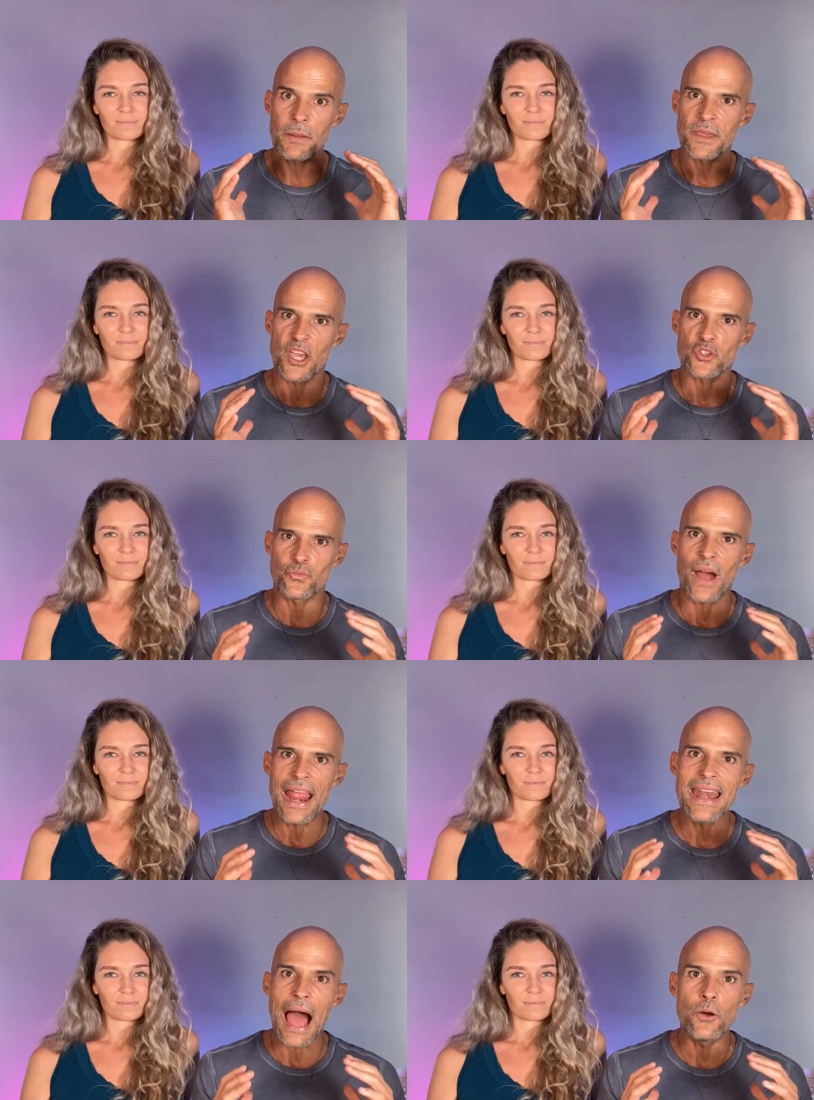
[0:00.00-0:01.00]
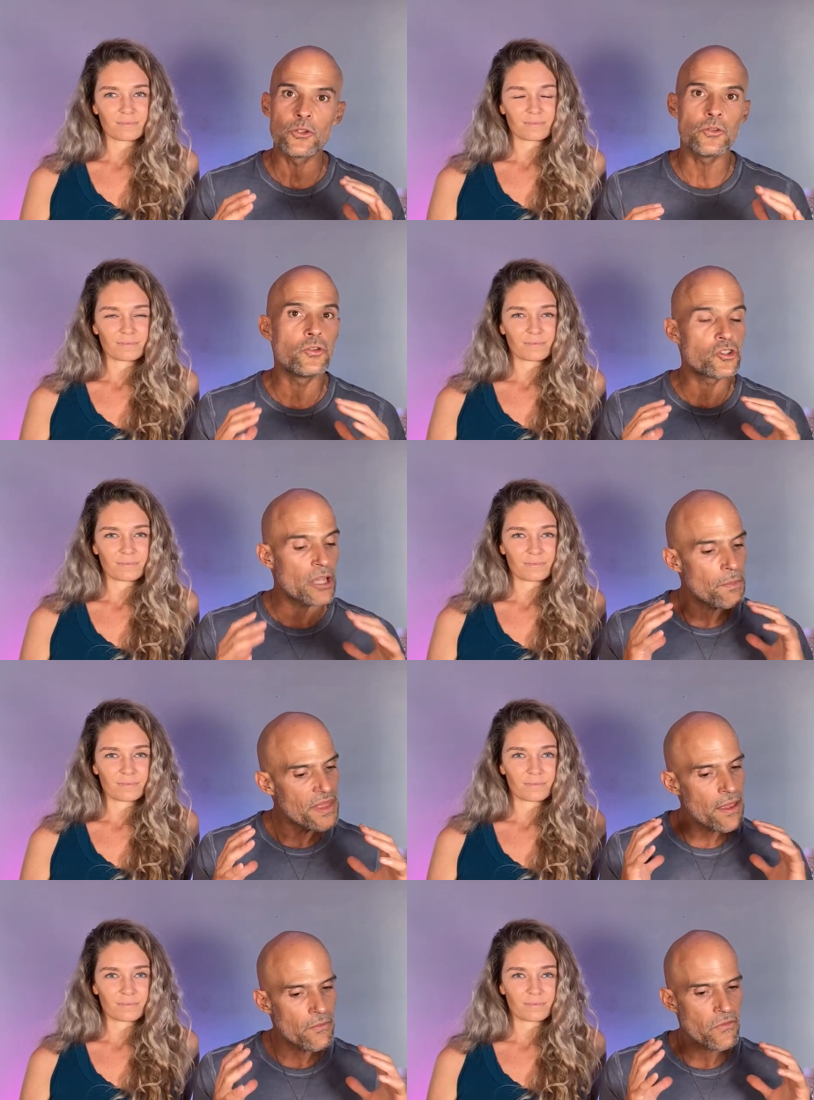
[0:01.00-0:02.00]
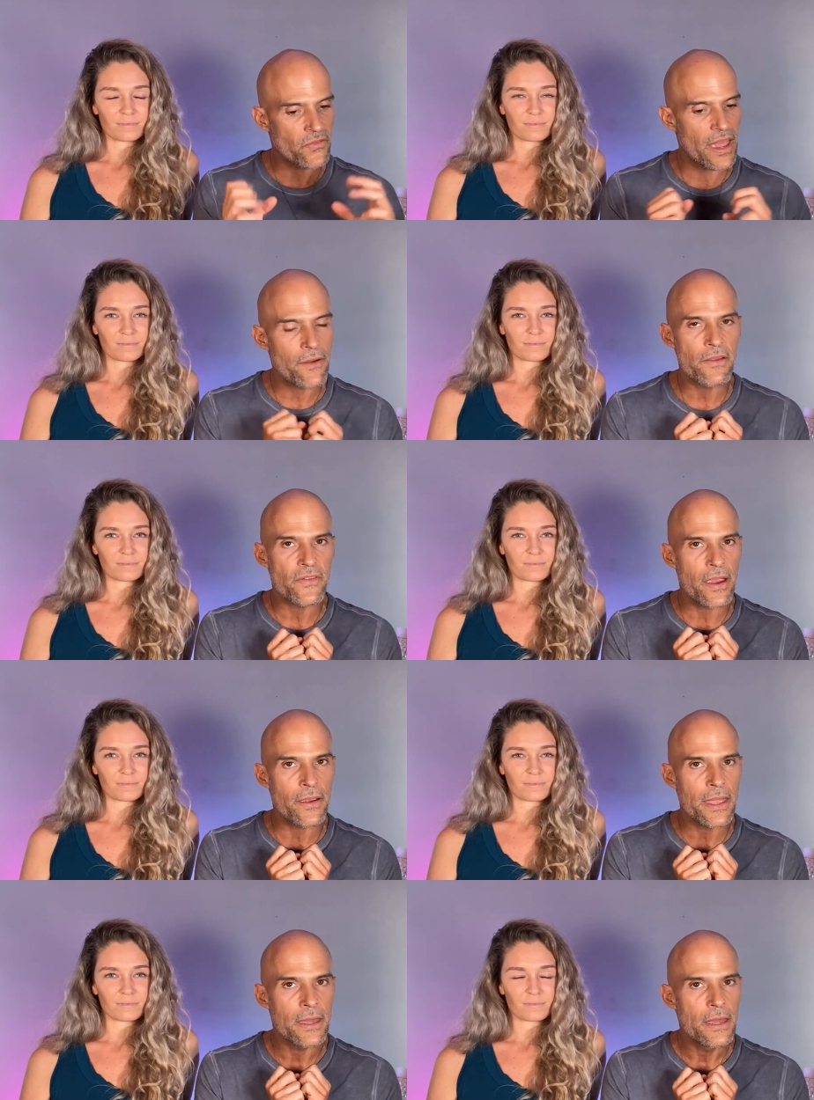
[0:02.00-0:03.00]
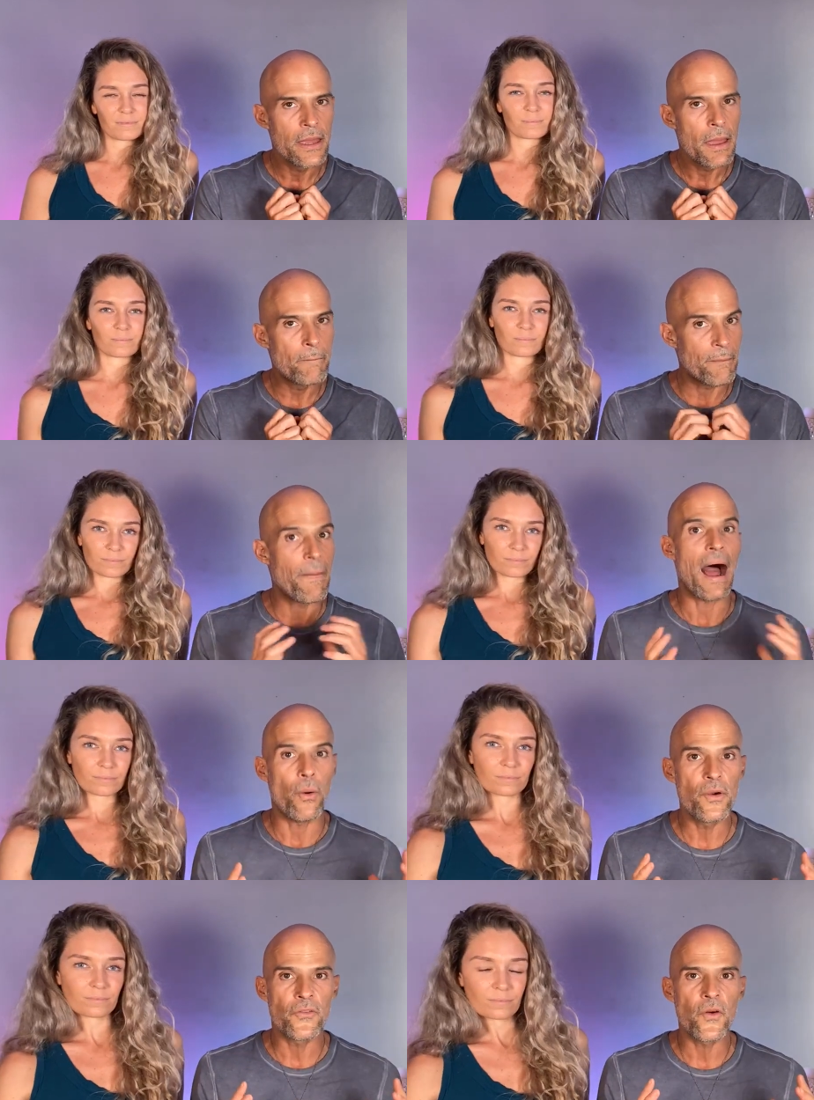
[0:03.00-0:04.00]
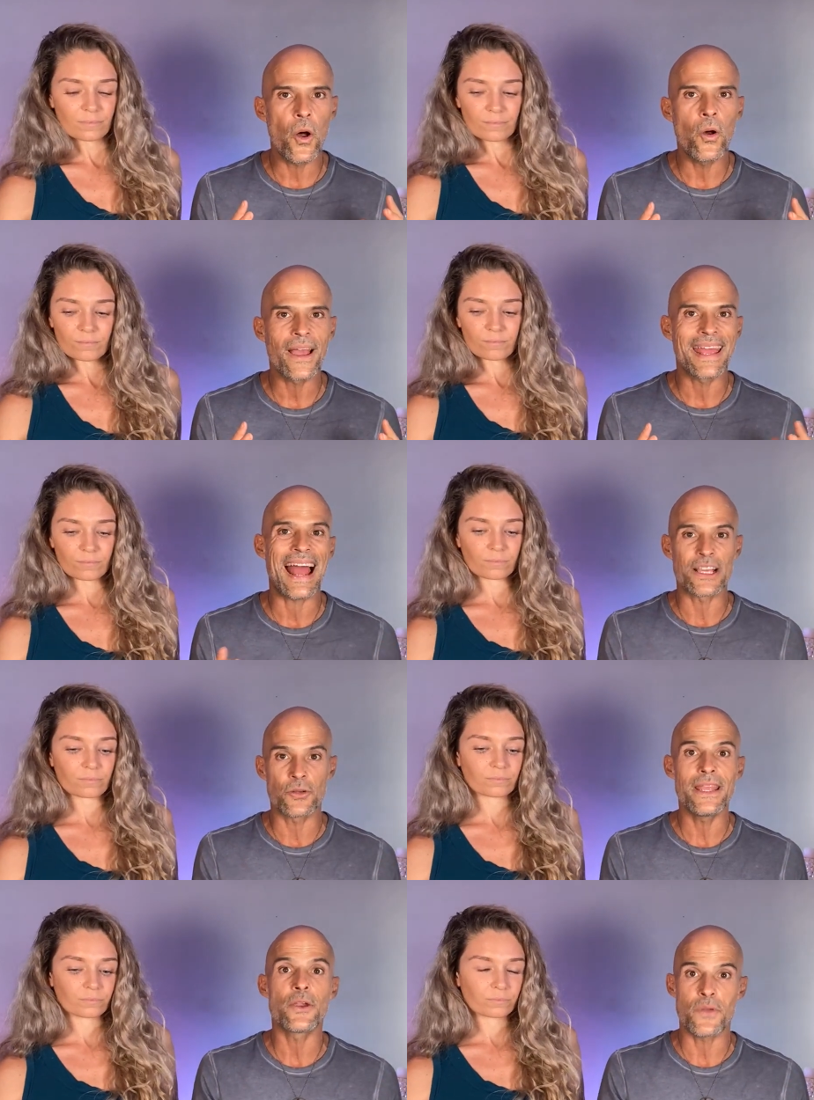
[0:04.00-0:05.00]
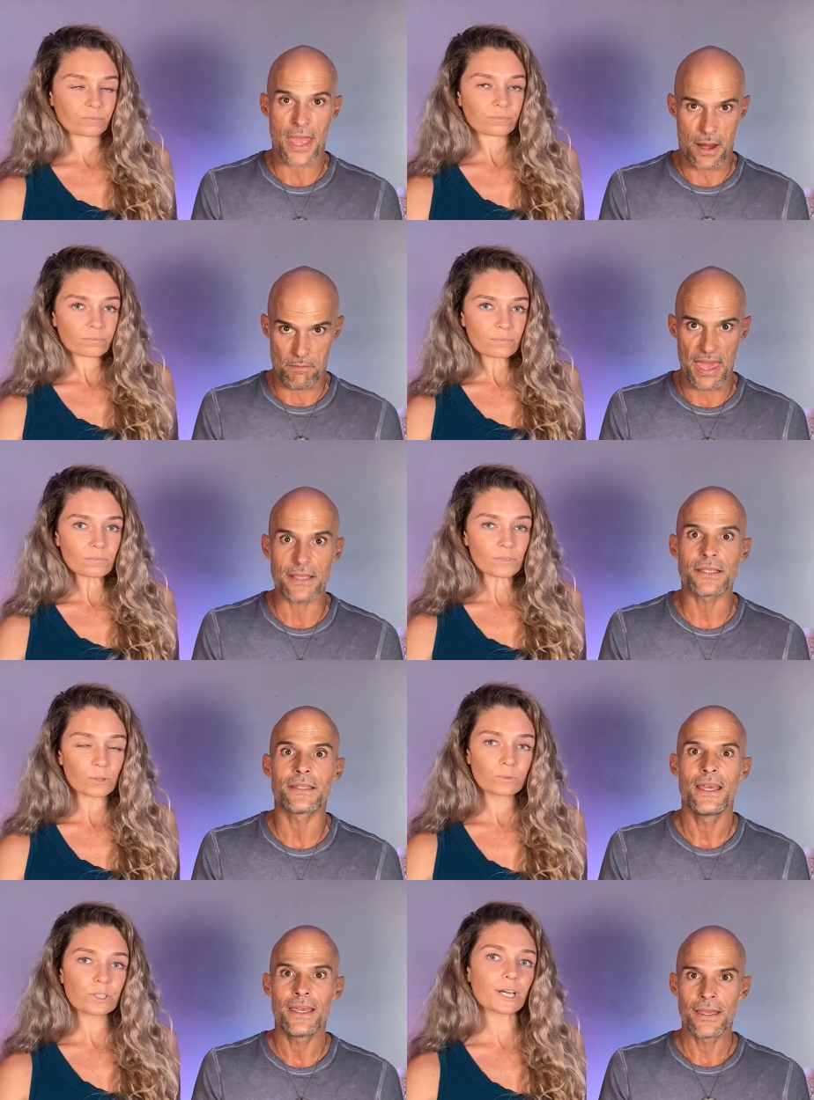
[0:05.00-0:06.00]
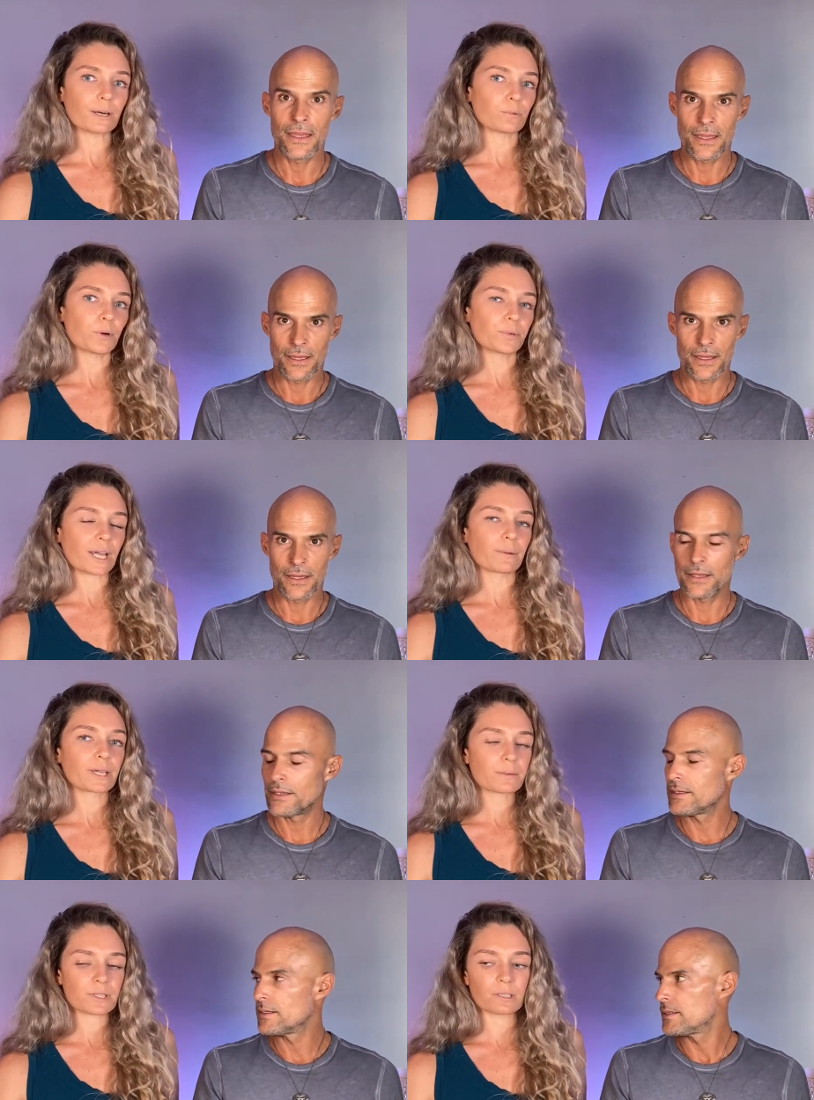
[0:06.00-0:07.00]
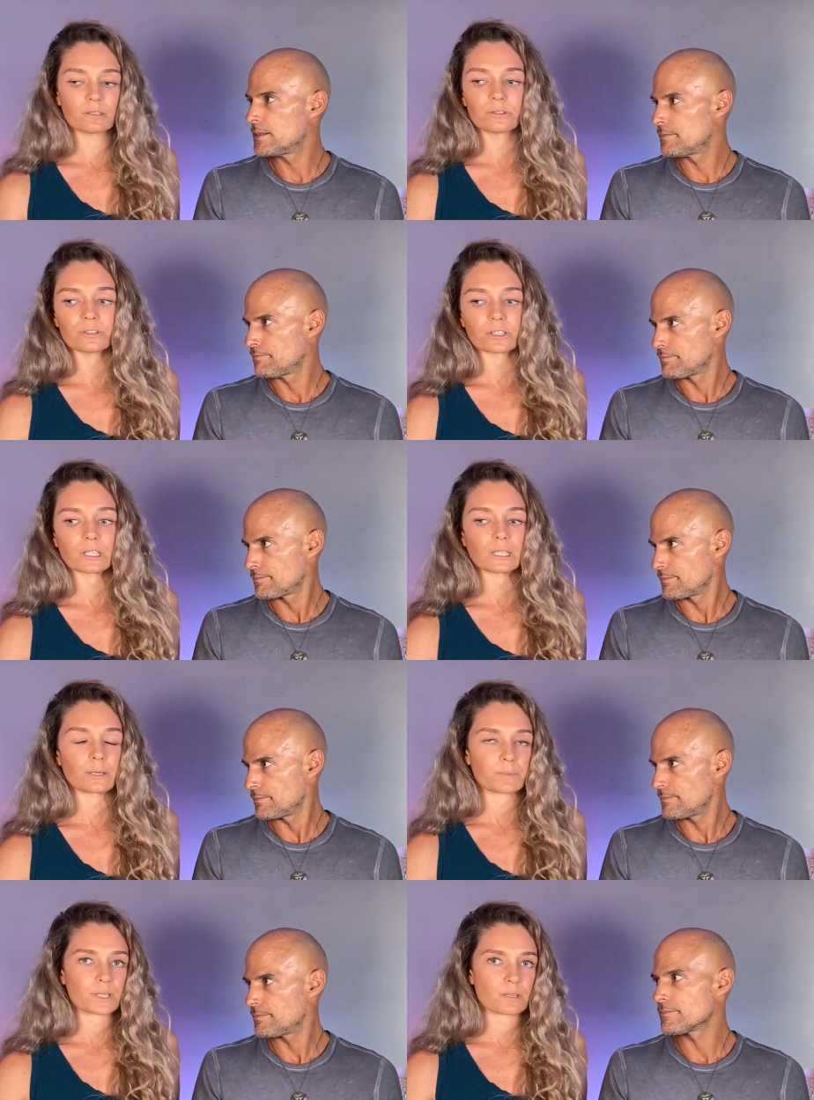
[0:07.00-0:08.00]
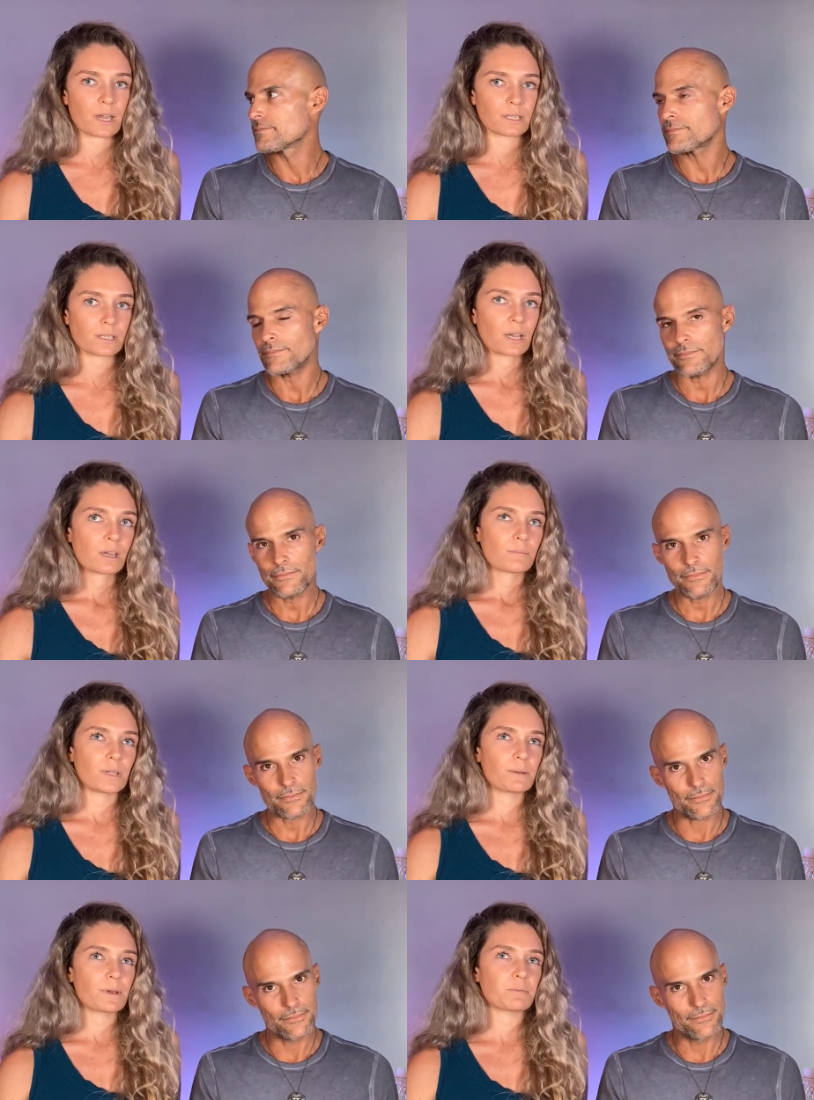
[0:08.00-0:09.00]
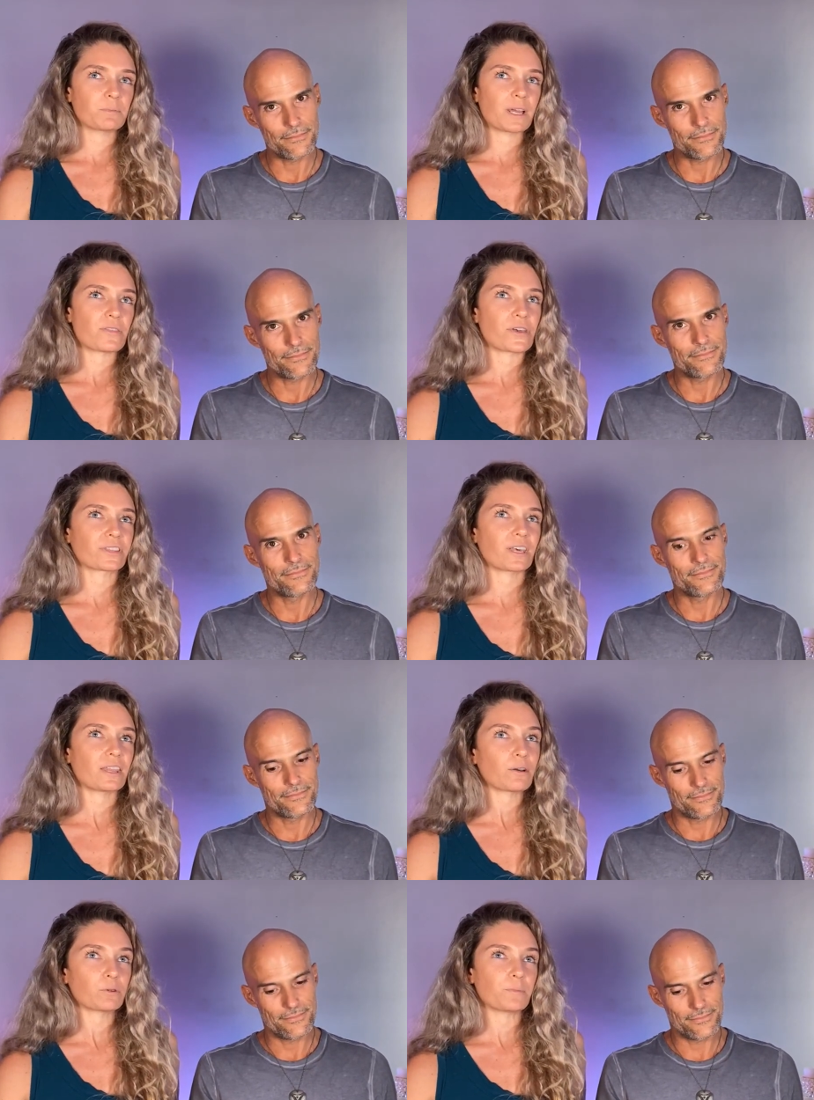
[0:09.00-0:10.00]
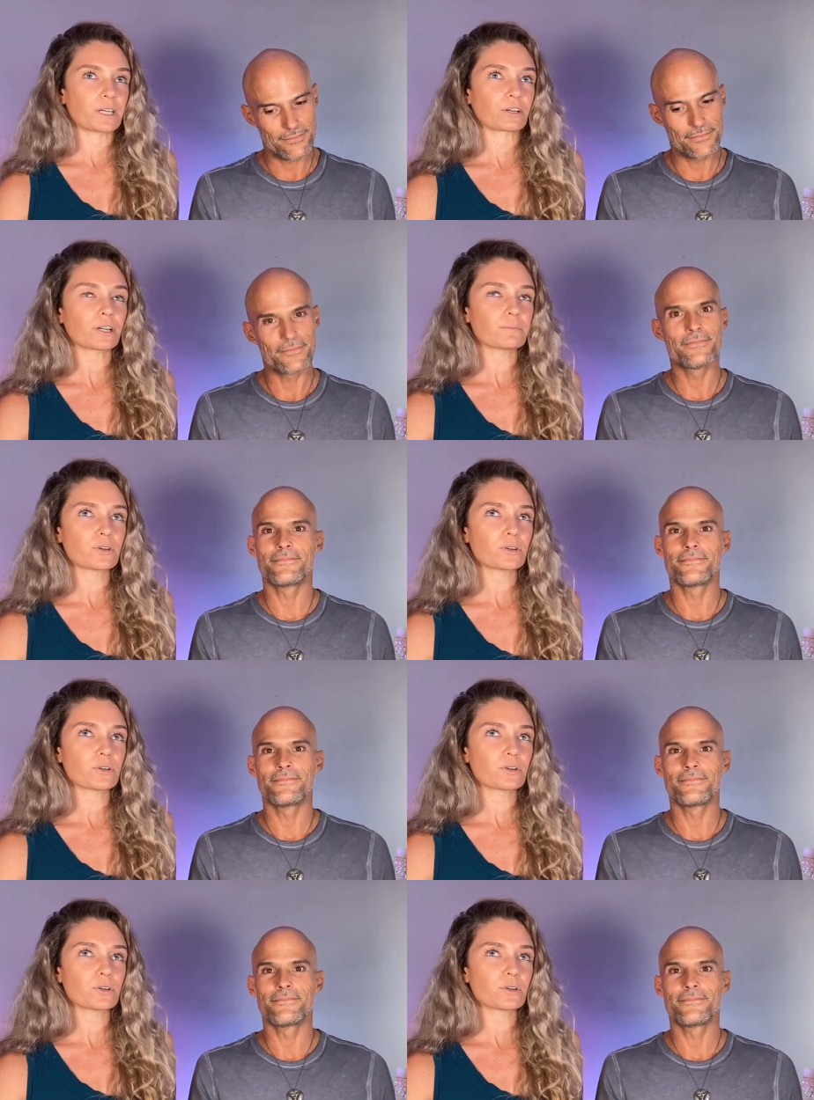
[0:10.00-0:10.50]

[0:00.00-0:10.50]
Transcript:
Speaker 1: bit, because right now to do something very, very powerful can actually create a mess.
Speaker 2: Yeah, well, we're coming up to the lunar eclipse, and many people might think that that would be a great